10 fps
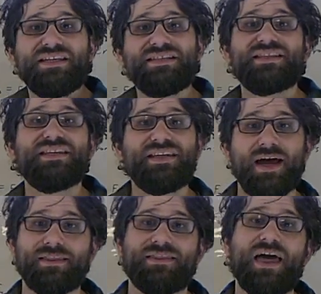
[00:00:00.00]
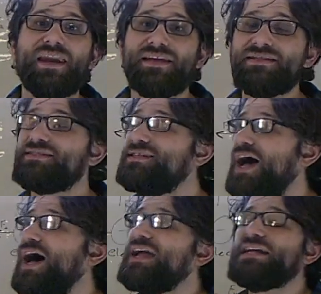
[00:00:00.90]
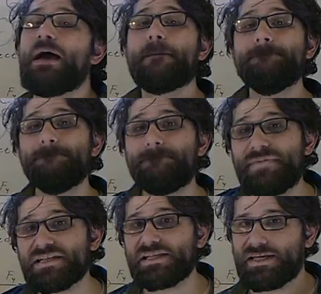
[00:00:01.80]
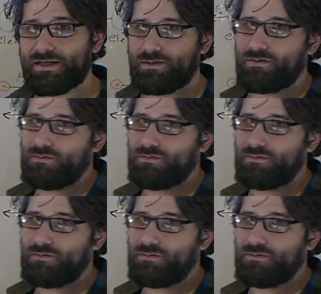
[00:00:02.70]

e to the 9th. That is 9 billion,